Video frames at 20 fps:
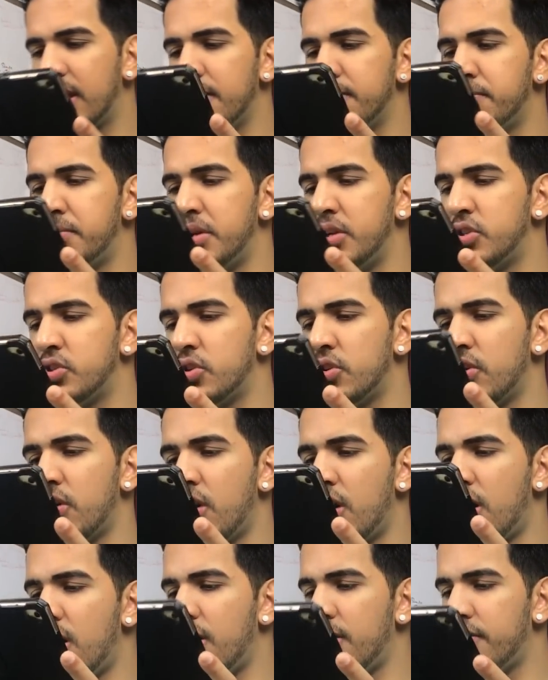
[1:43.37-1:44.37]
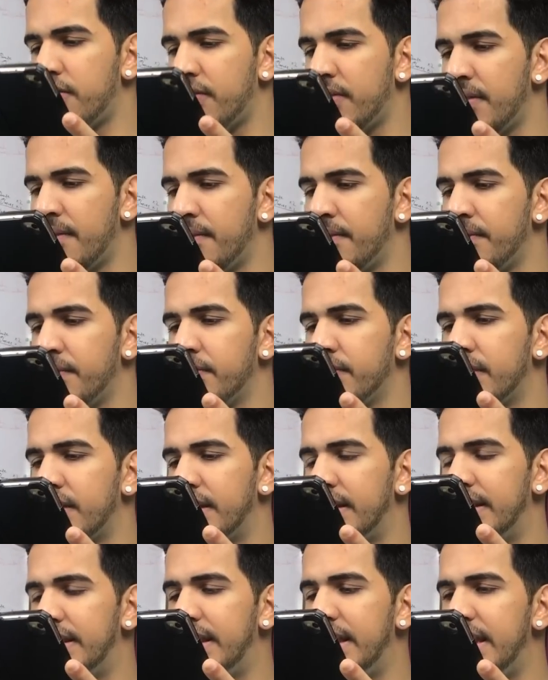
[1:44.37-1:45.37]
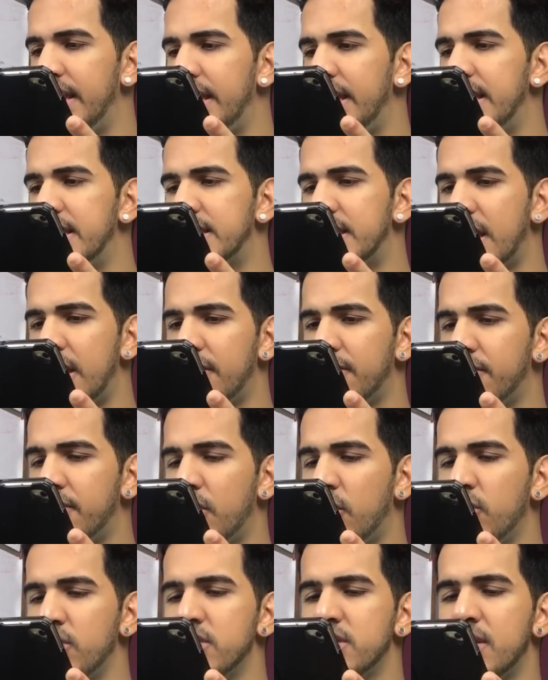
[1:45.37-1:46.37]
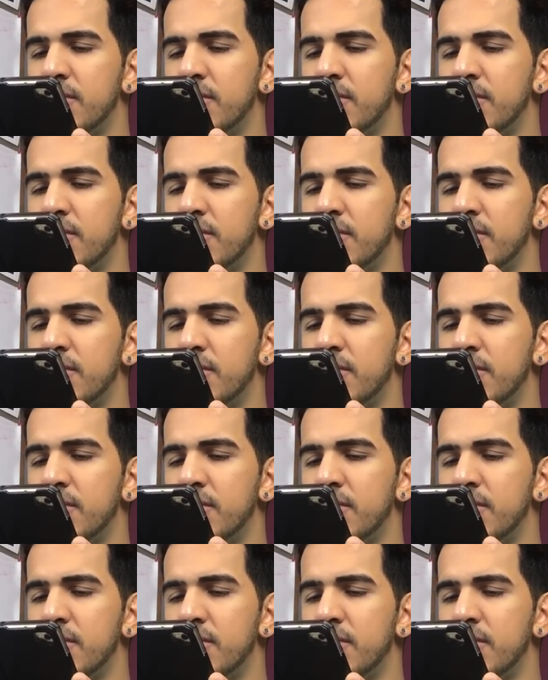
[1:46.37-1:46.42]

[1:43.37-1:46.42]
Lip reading: a picture of these headphones.